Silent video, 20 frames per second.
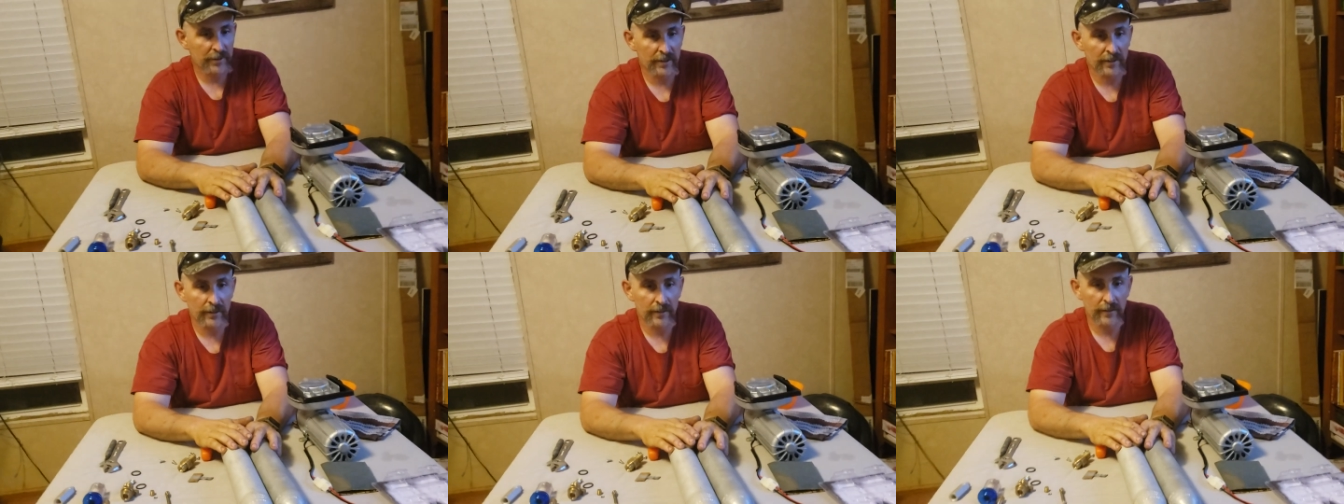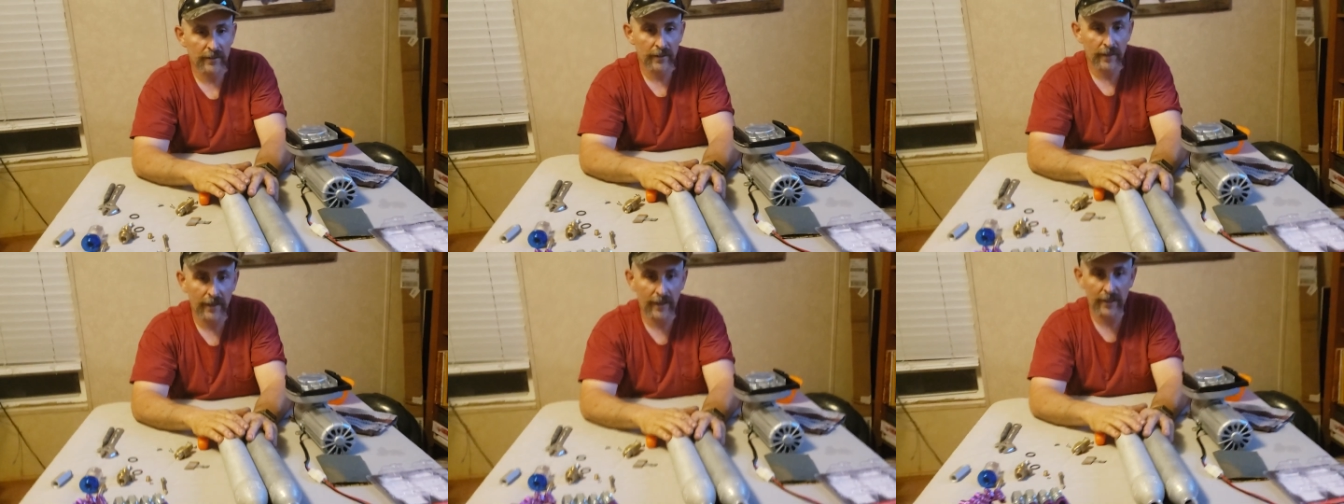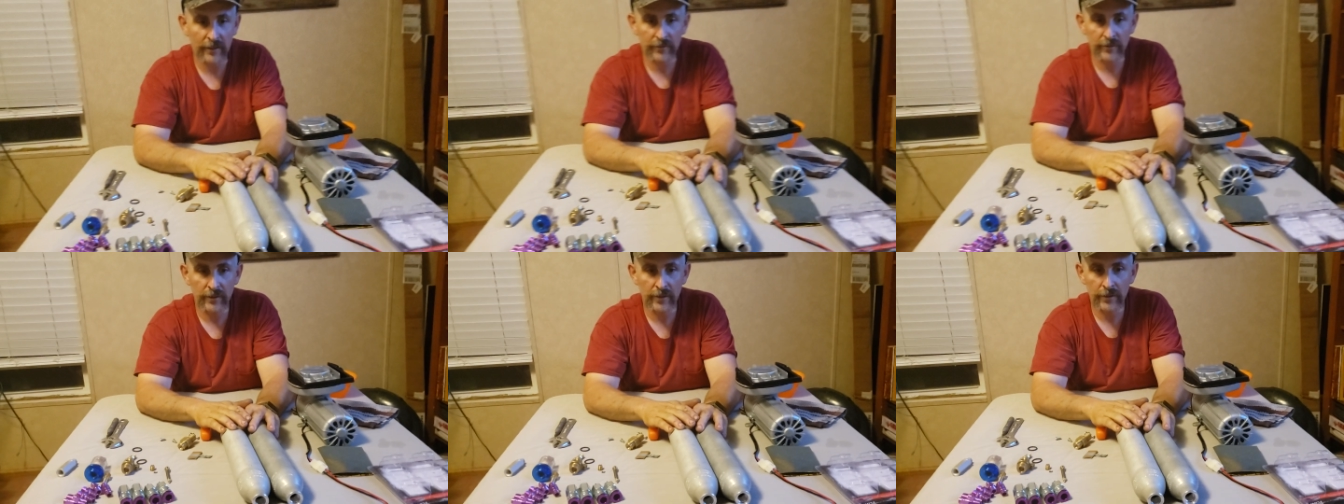be
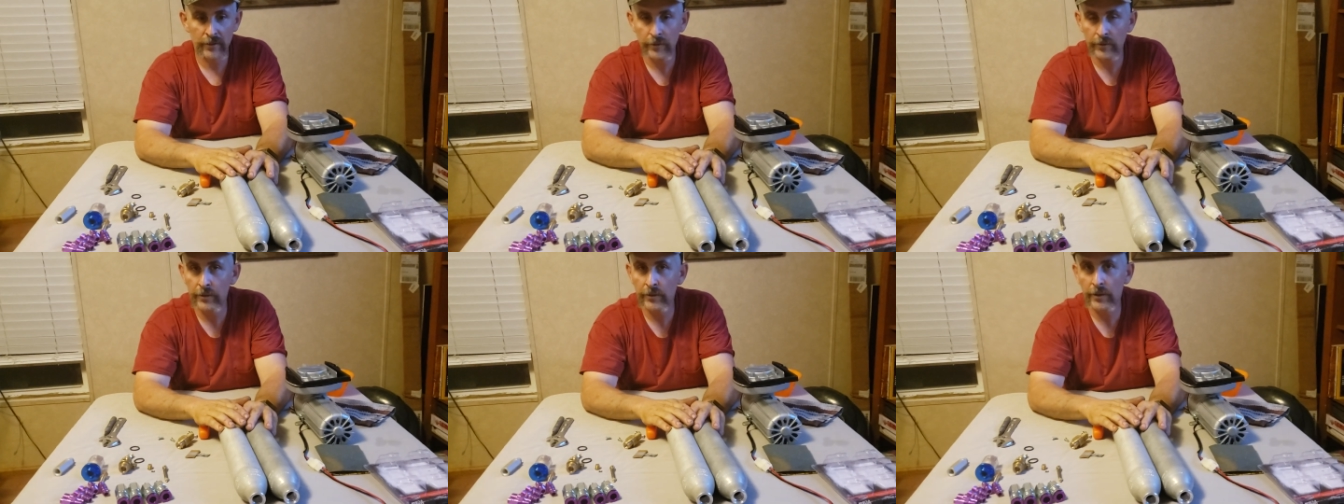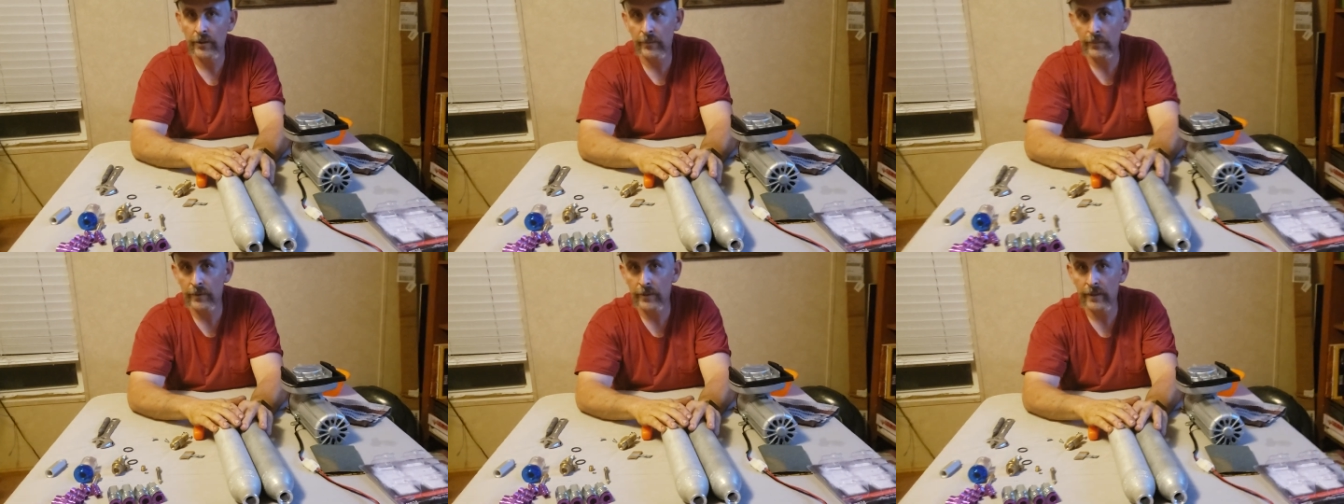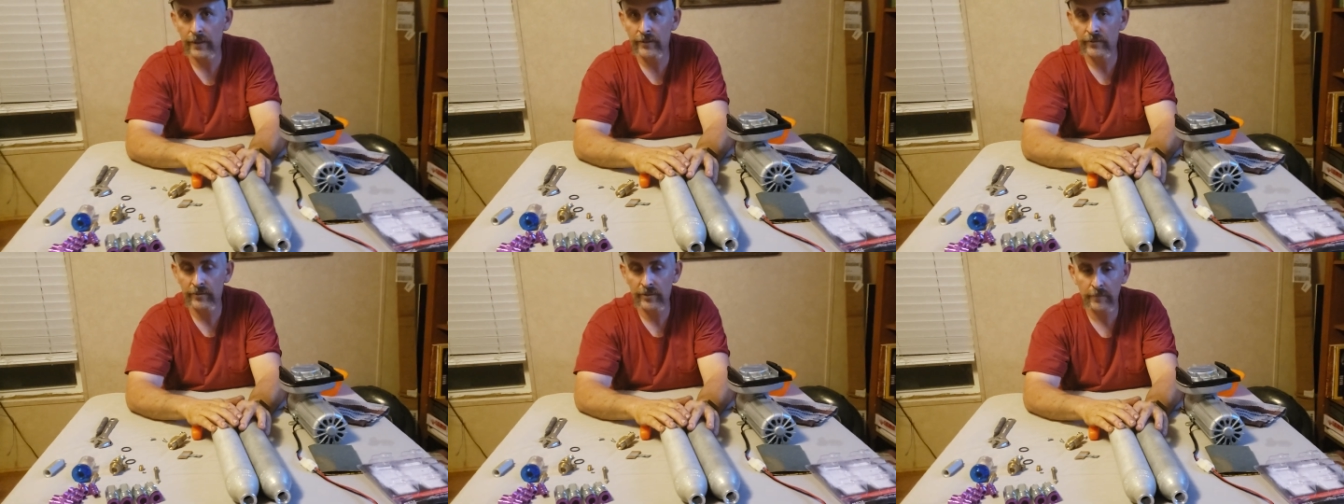actually a hookah
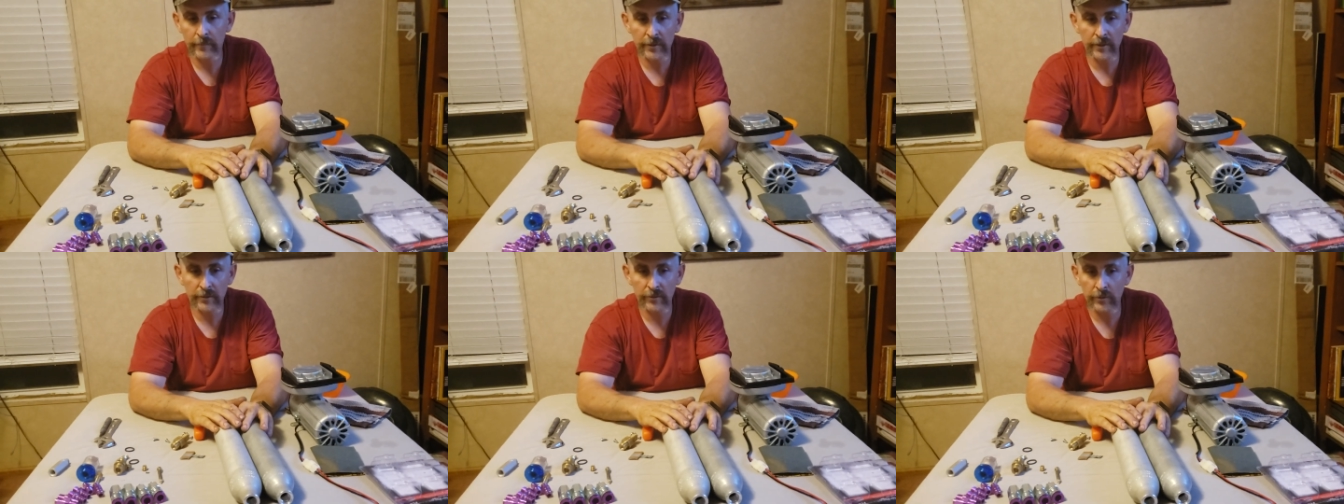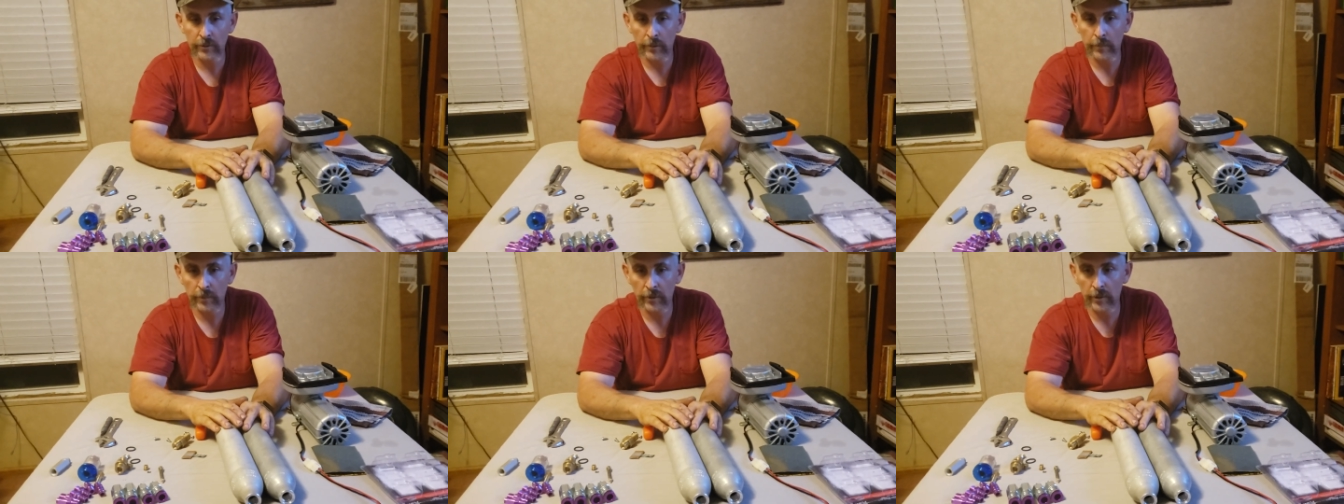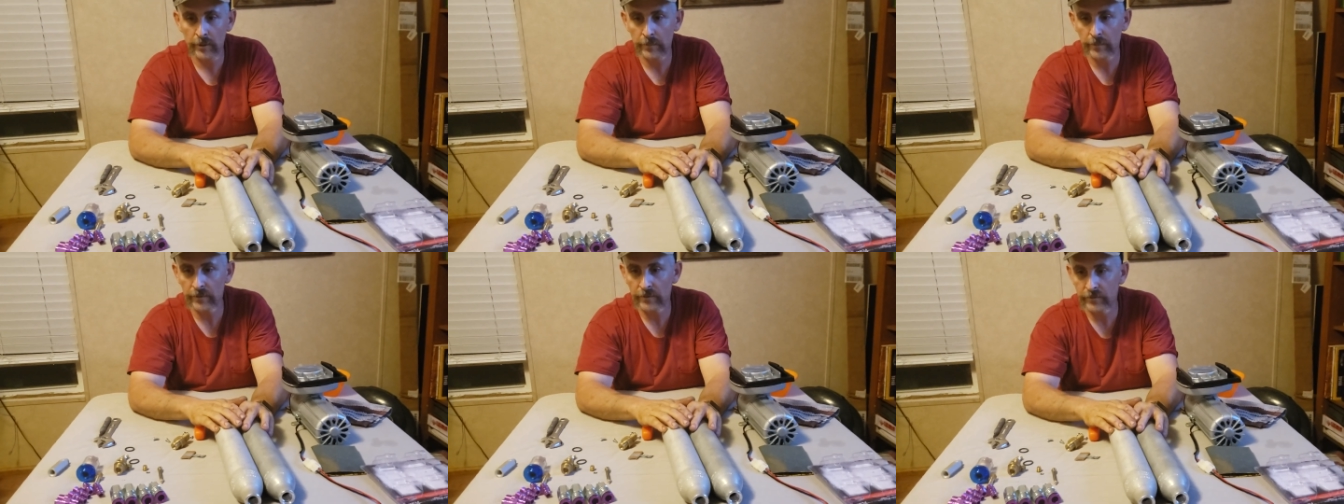rig. It's going to be dual
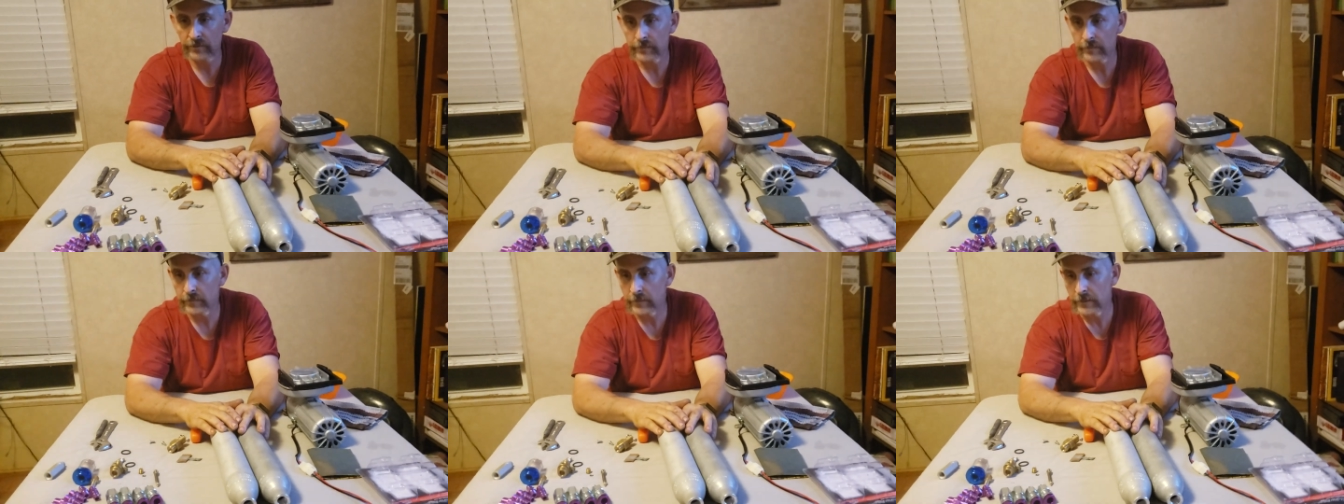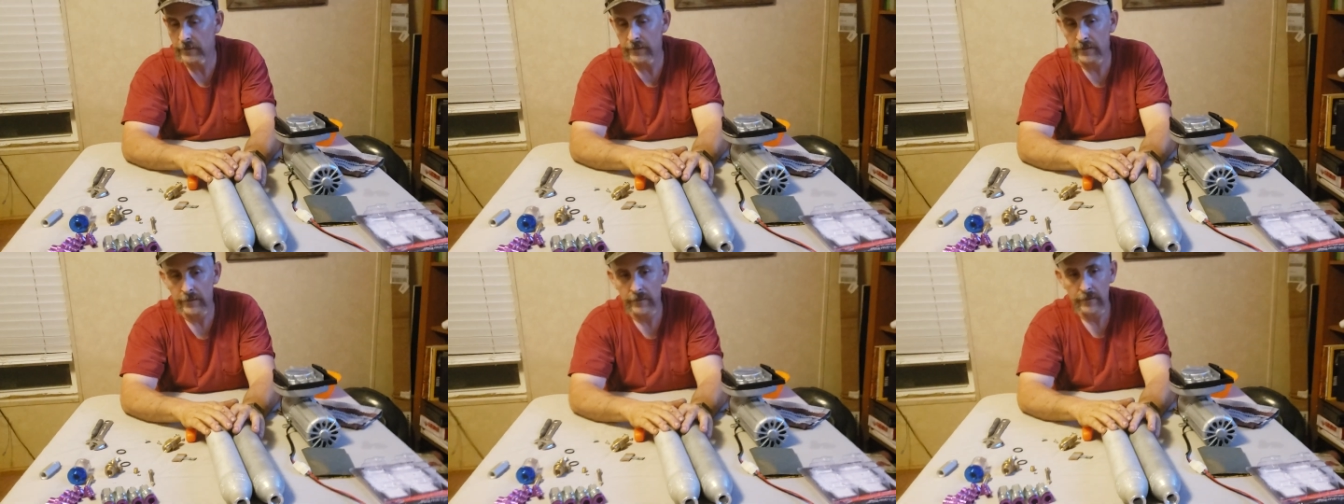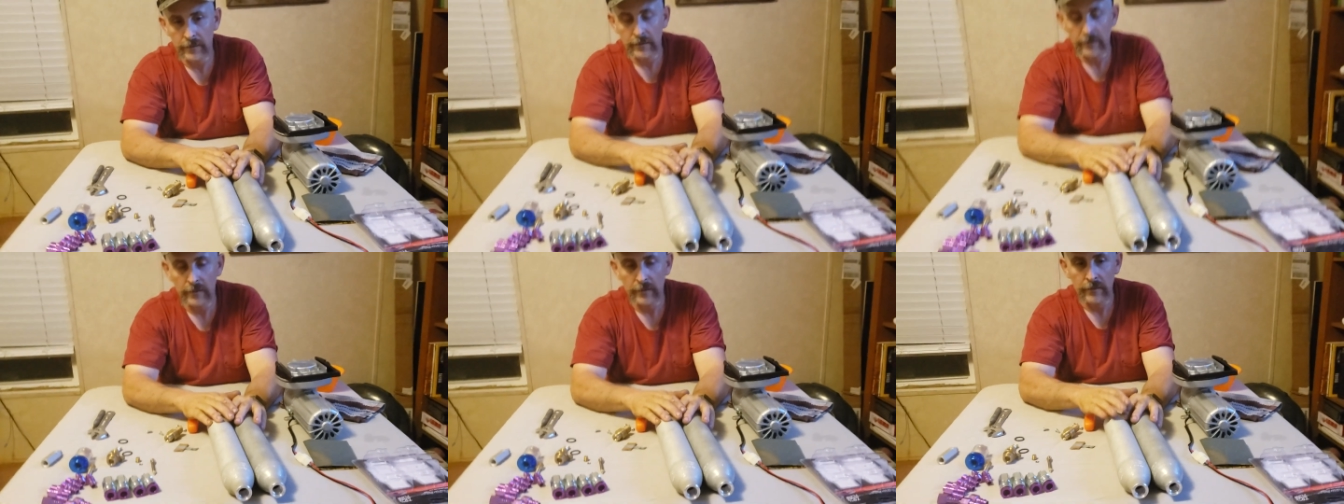purpose.
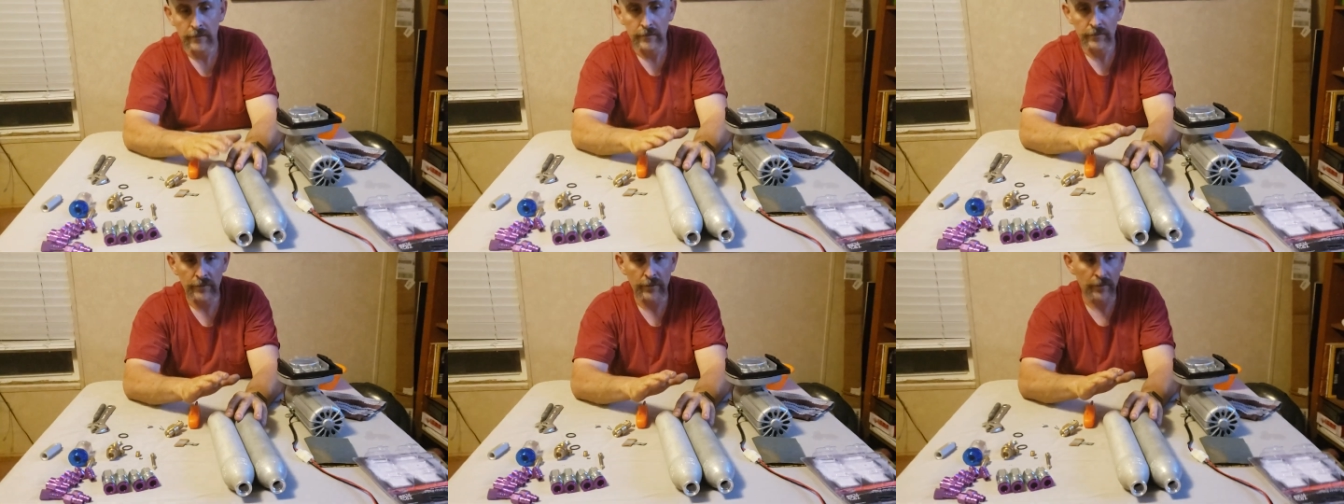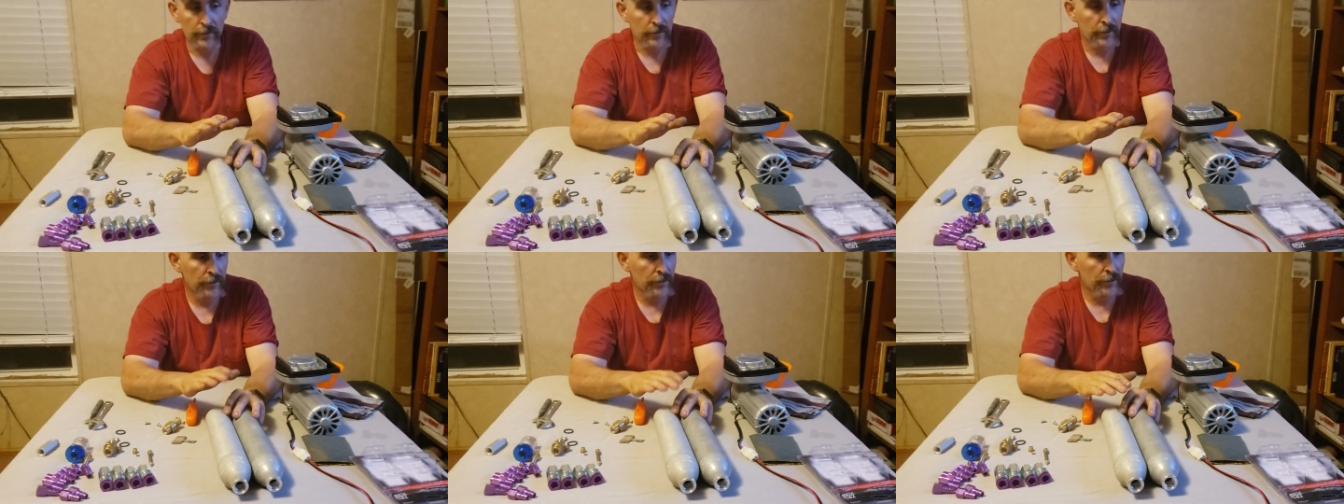So a